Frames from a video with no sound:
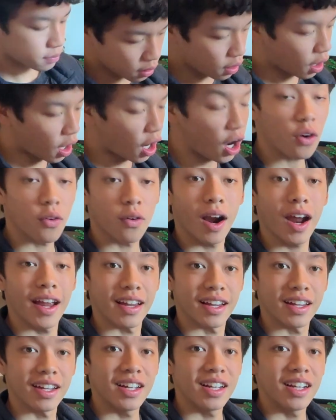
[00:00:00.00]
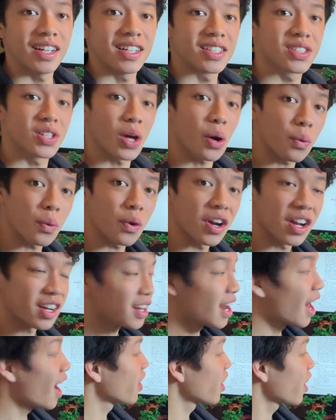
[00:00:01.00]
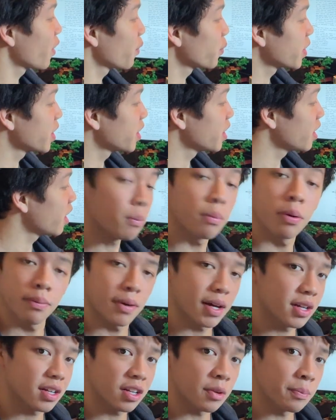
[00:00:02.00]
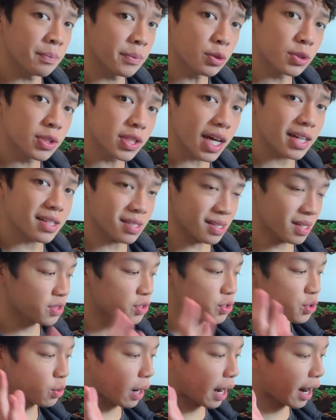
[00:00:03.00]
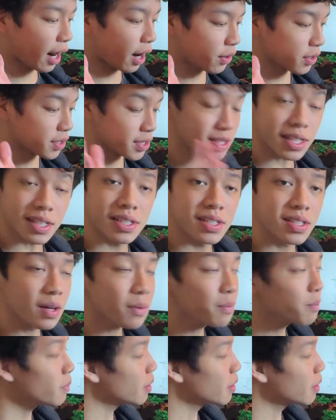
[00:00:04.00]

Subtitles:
Alright, so now that we implemented a mutex into our system,